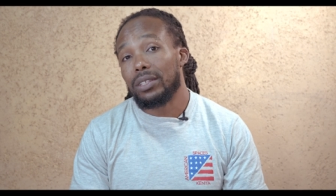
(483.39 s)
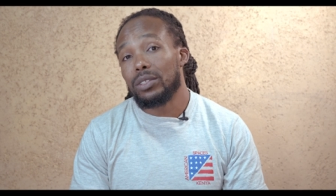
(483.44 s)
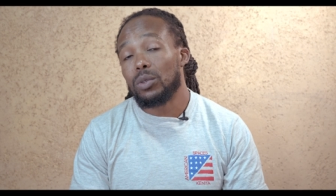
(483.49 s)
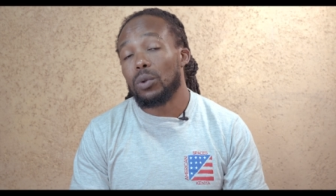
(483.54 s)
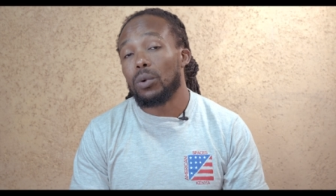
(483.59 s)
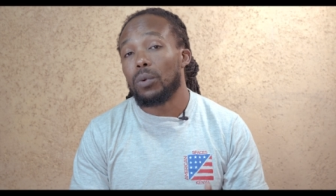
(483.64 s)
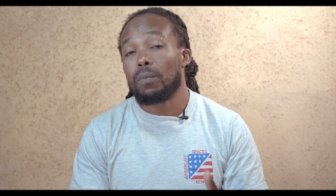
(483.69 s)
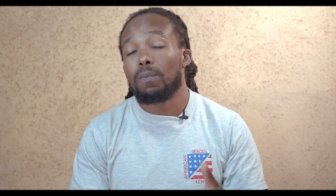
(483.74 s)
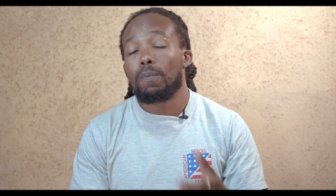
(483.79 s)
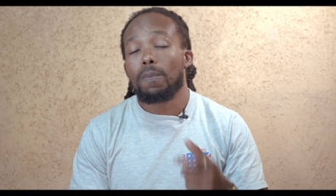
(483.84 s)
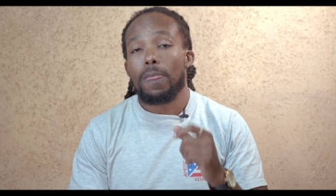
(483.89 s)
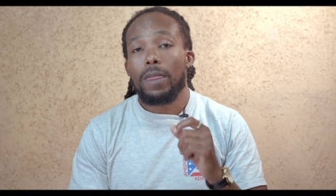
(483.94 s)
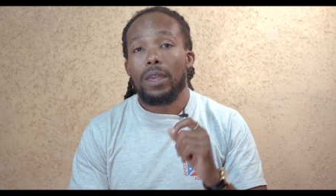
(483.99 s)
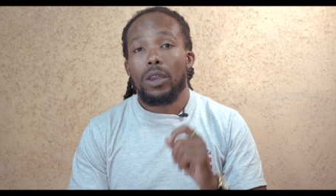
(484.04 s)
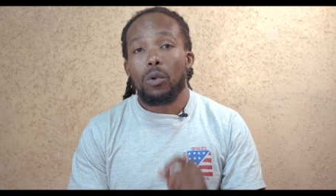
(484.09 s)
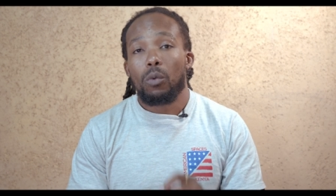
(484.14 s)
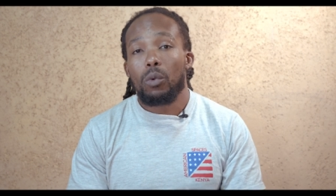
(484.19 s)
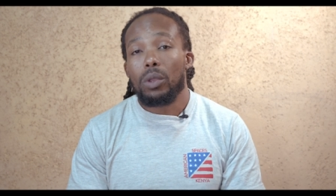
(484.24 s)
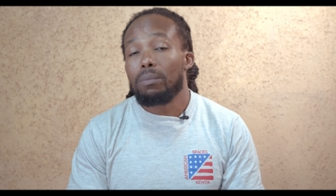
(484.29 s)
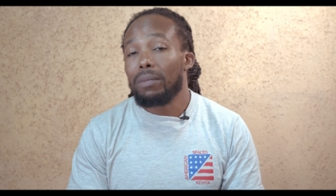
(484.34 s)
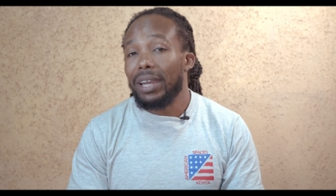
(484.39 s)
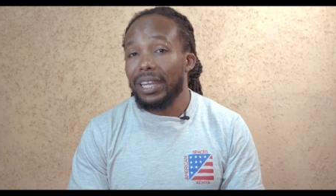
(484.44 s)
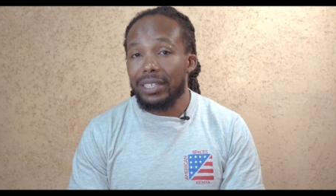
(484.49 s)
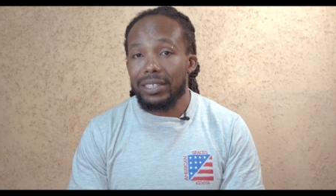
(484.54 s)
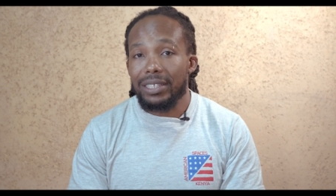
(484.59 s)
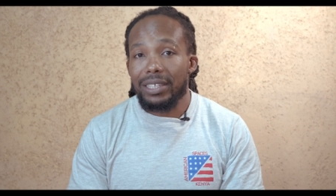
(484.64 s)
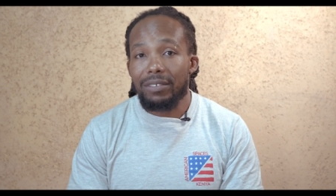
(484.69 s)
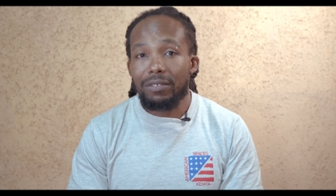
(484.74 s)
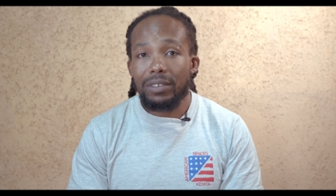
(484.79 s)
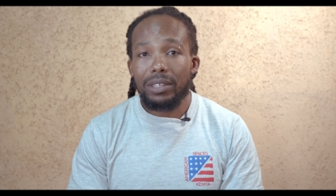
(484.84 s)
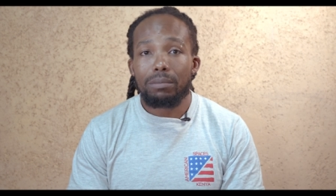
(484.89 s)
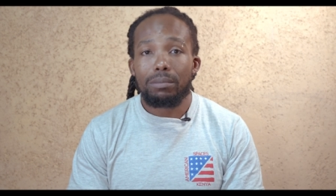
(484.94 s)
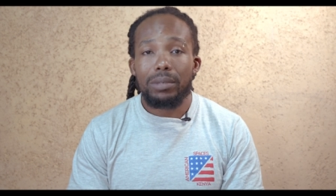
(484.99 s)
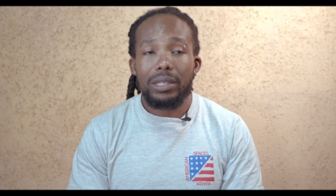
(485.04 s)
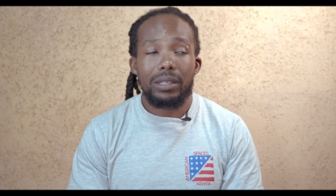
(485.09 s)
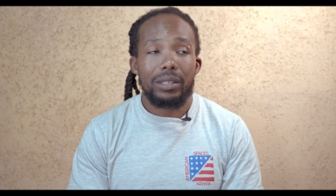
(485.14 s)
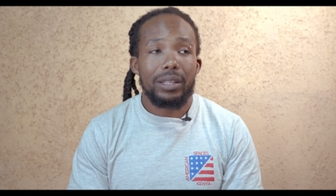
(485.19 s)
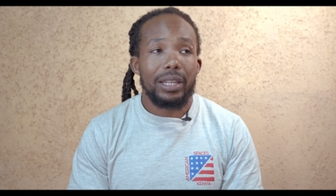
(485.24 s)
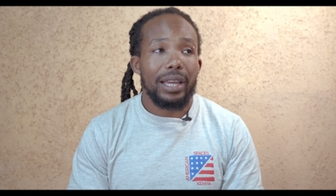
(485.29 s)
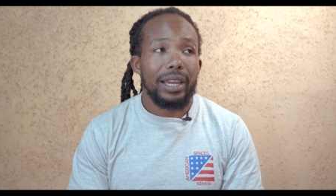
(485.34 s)
So we might even
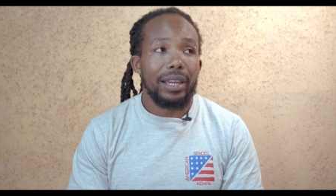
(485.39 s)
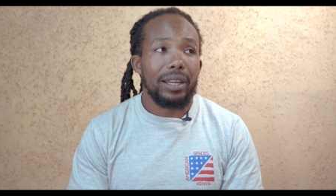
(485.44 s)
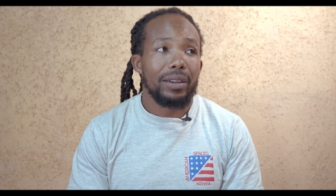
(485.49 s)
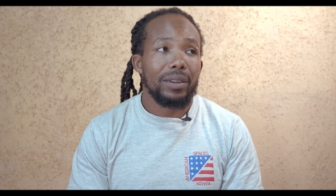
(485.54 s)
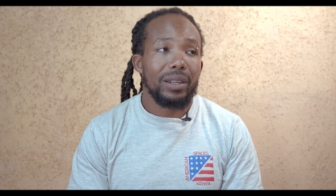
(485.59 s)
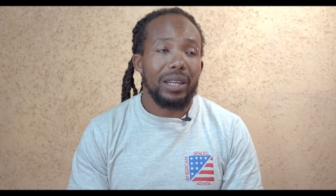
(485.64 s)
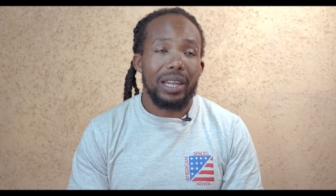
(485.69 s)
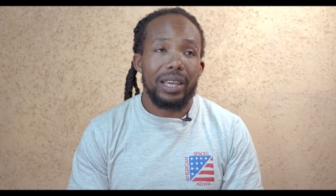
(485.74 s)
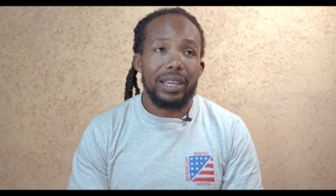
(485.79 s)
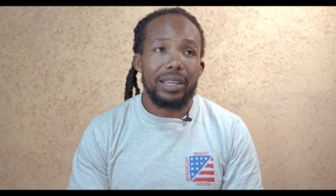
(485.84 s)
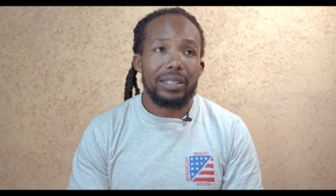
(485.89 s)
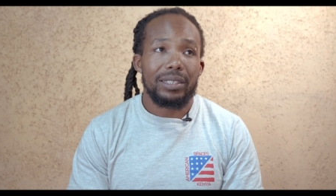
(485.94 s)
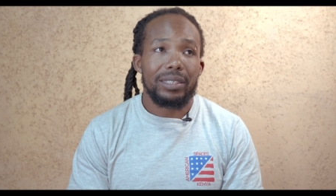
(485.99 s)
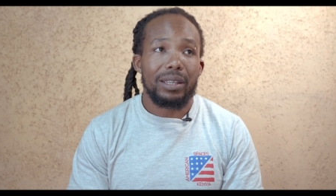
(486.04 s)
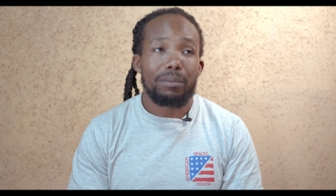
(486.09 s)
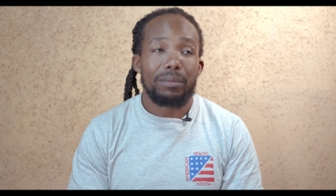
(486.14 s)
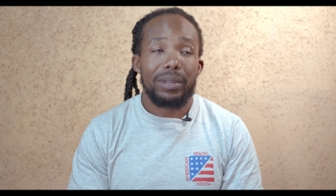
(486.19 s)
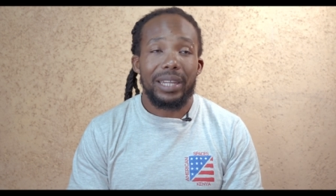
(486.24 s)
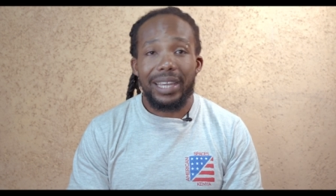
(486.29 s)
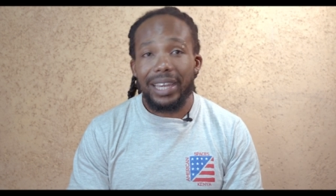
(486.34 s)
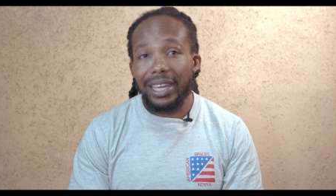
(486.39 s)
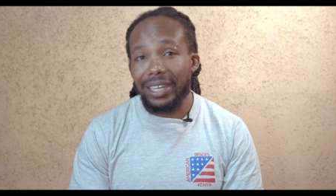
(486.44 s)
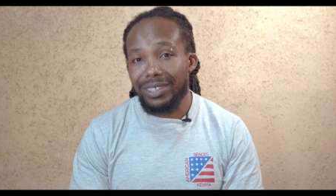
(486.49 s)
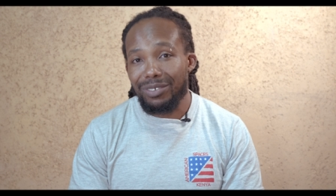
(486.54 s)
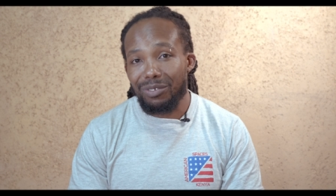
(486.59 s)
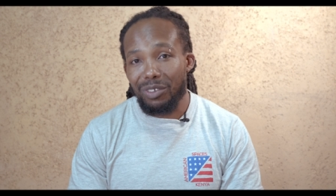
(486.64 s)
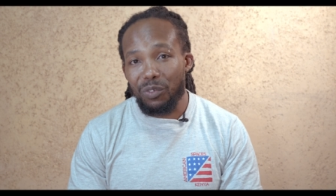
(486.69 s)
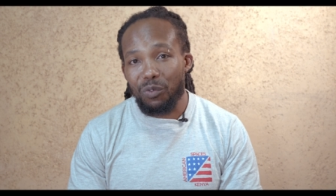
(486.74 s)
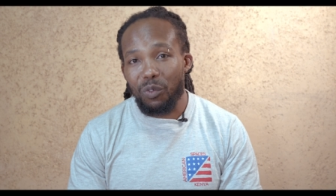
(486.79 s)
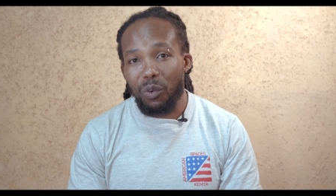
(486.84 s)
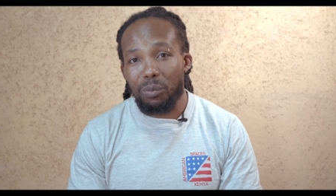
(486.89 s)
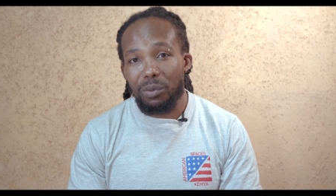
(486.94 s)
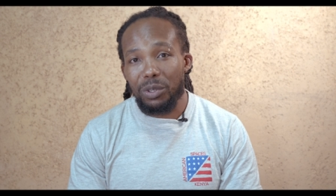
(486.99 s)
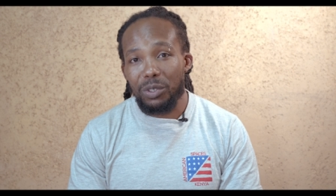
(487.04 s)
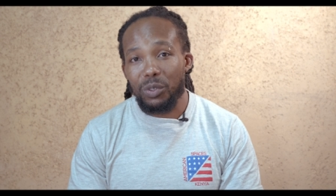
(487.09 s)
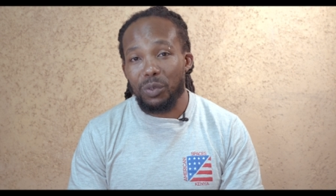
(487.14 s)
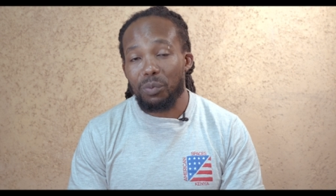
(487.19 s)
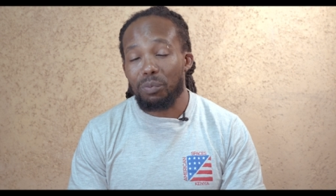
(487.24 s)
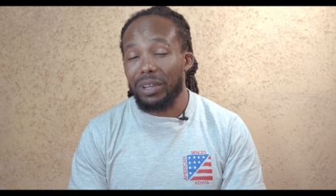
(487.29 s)
be like relaying some negative information,